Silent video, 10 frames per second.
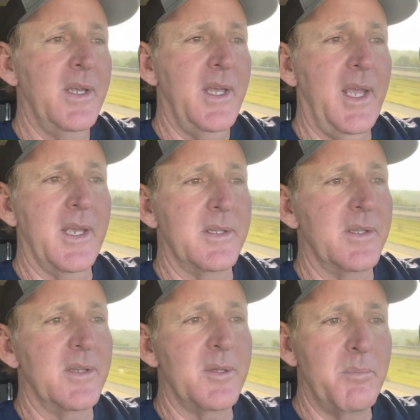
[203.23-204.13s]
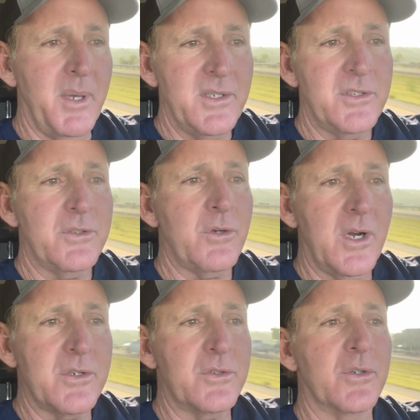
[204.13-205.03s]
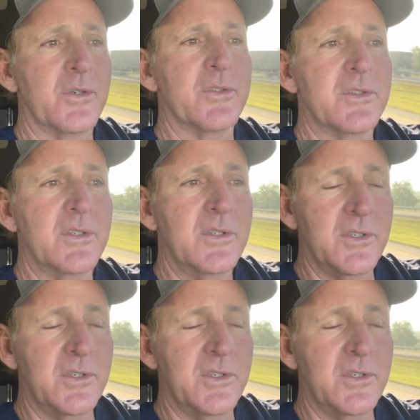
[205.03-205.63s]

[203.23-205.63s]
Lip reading: And the best structures